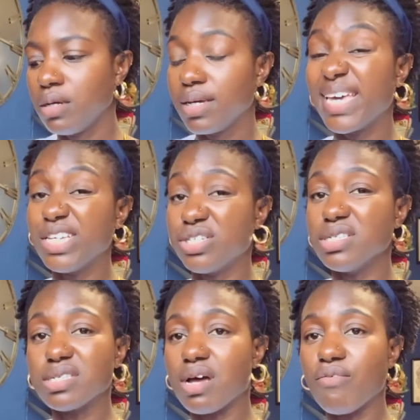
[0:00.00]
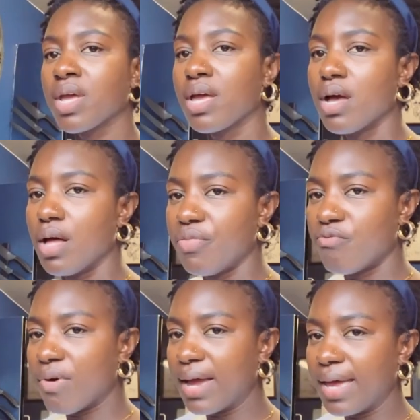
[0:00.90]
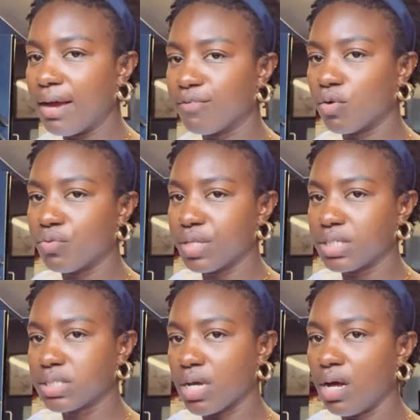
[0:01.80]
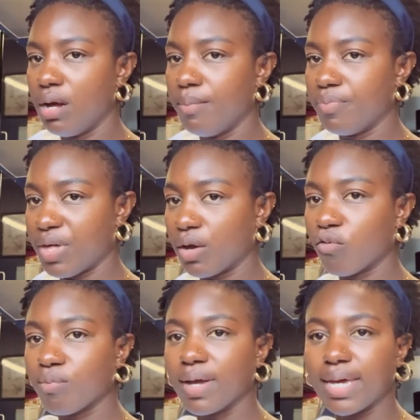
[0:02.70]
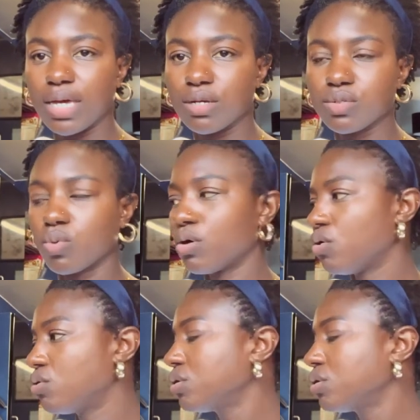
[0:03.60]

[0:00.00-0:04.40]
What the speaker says: kitchen stuff right here. I've got this that I got from IKEA as well.